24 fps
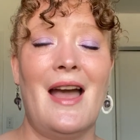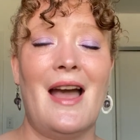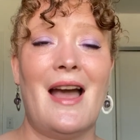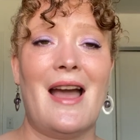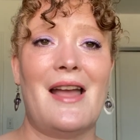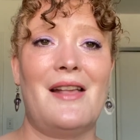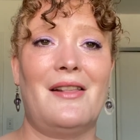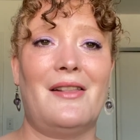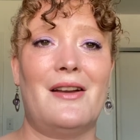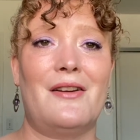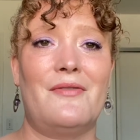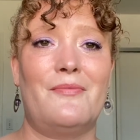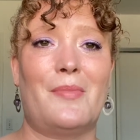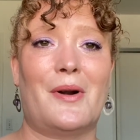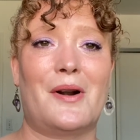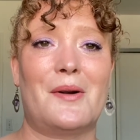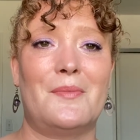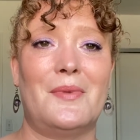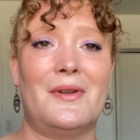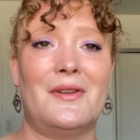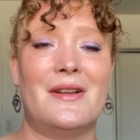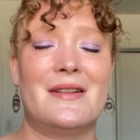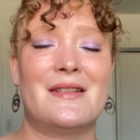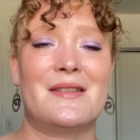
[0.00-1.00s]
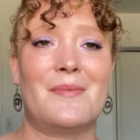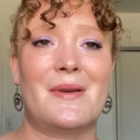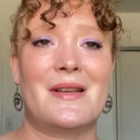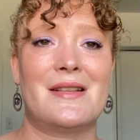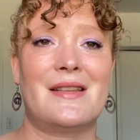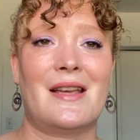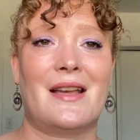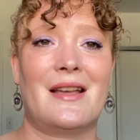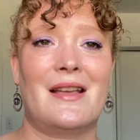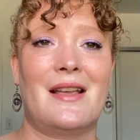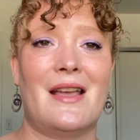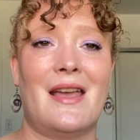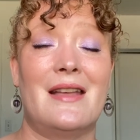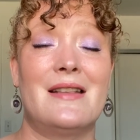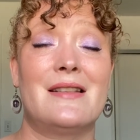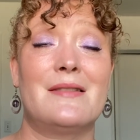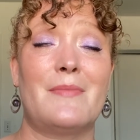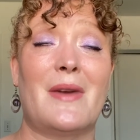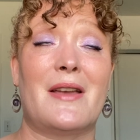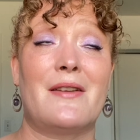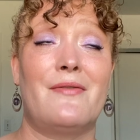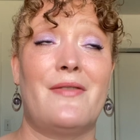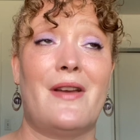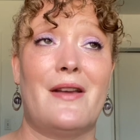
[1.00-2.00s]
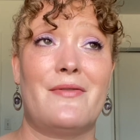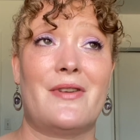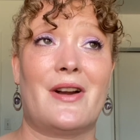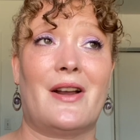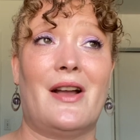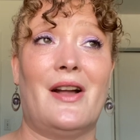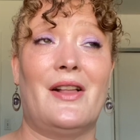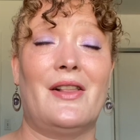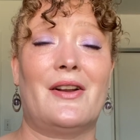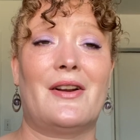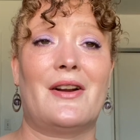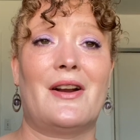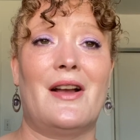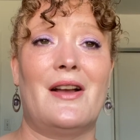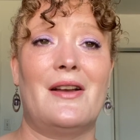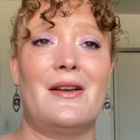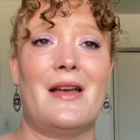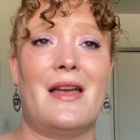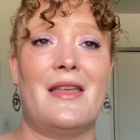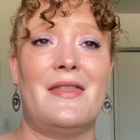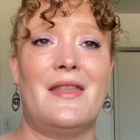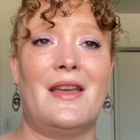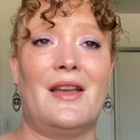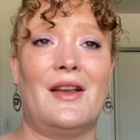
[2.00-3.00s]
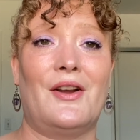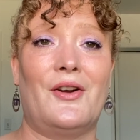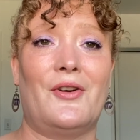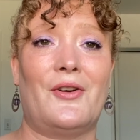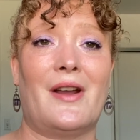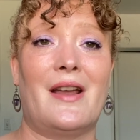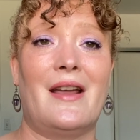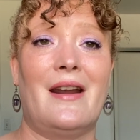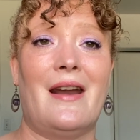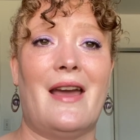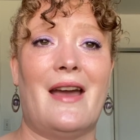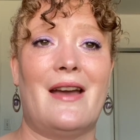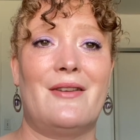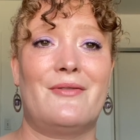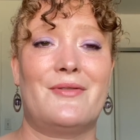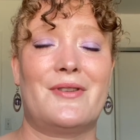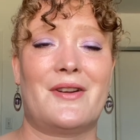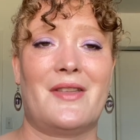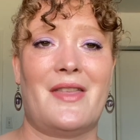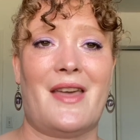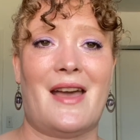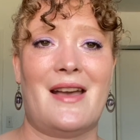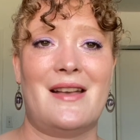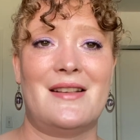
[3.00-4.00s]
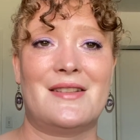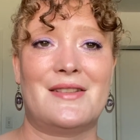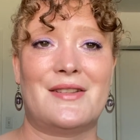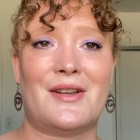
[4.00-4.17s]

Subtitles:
I love purple. It's my favorite color, and then green after that.